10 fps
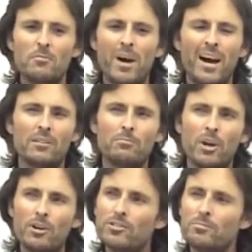But
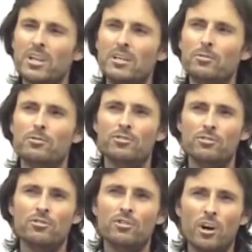most people do
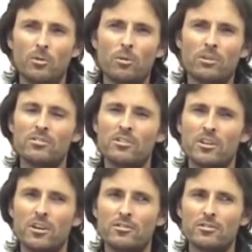not want to
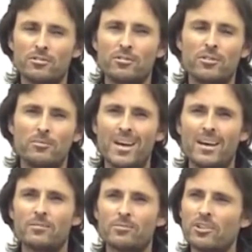know the truth about
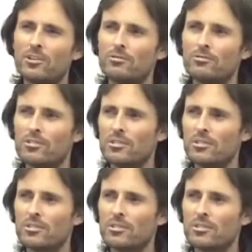themselves.